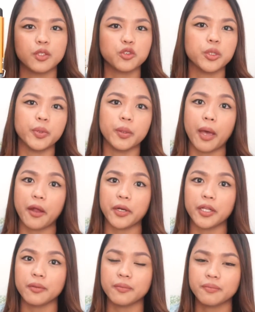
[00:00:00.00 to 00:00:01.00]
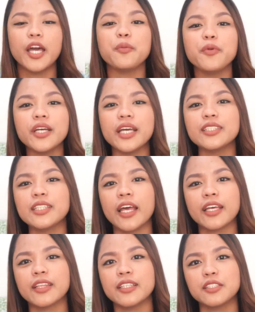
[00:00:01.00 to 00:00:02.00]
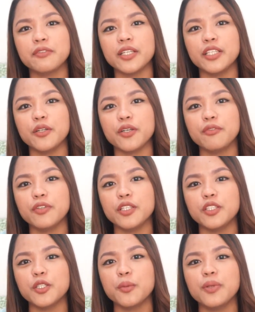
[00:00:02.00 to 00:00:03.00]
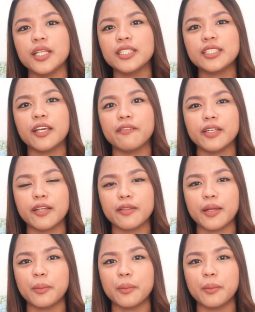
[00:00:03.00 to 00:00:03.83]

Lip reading: triple barrel. I hope you guys like this video. If you do, please give it a